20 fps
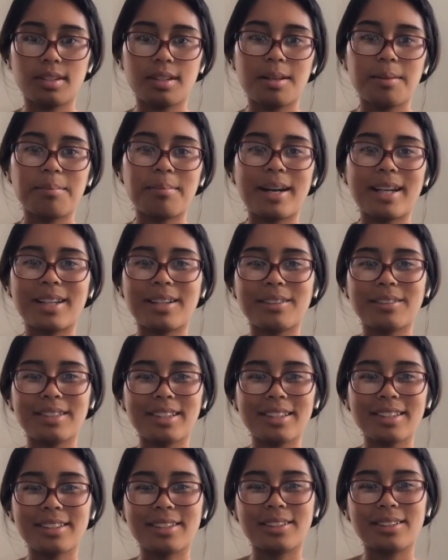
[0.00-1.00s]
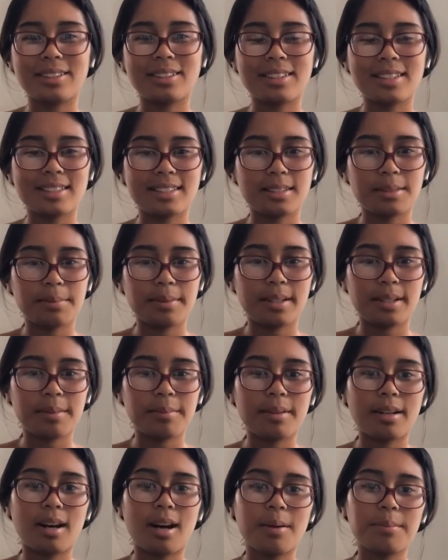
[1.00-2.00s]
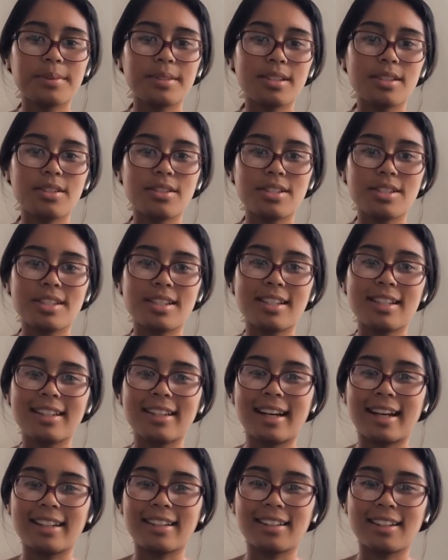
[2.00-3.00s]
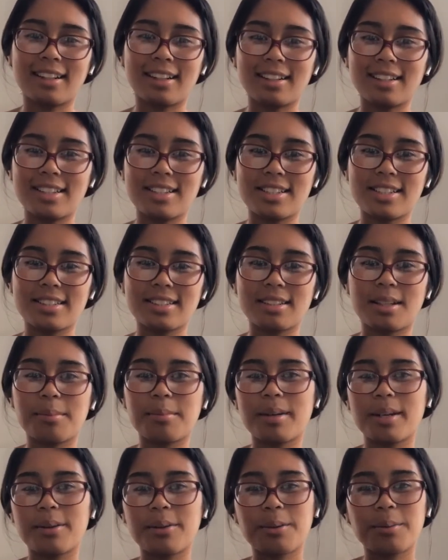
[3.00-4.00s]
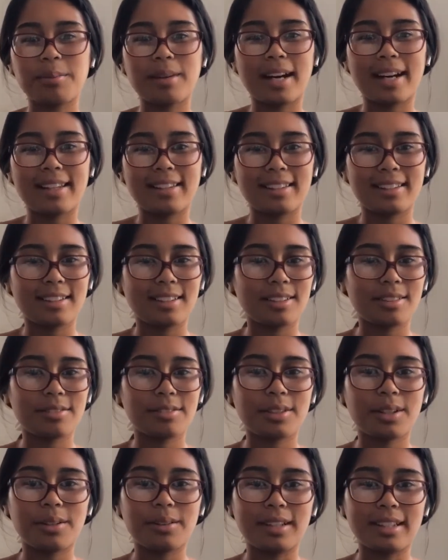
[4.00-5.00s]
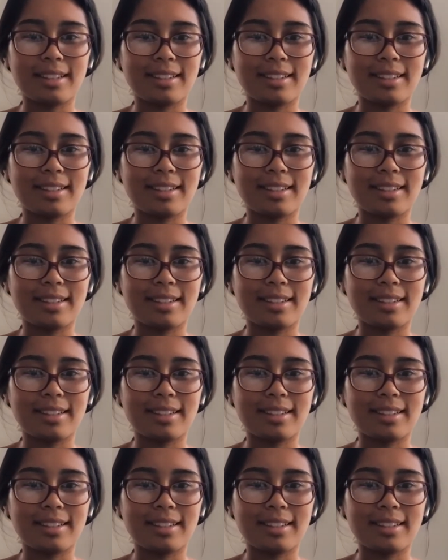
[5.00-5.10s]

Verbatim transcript: My career goal is to become an obstetrician and gynecologist on my home island of Kauai.